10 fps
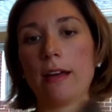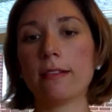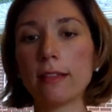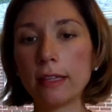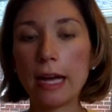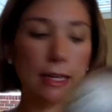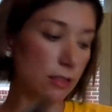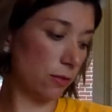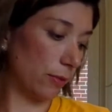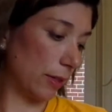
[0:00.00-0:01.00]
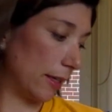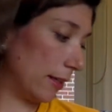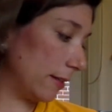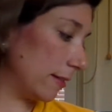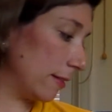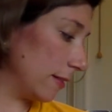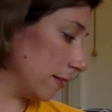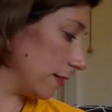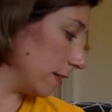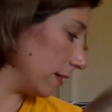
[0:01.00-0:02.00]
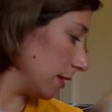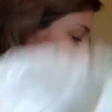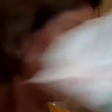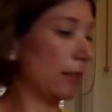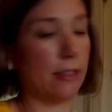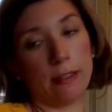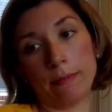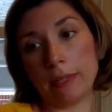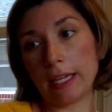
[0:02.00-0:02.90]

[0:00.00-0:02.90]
the last one, my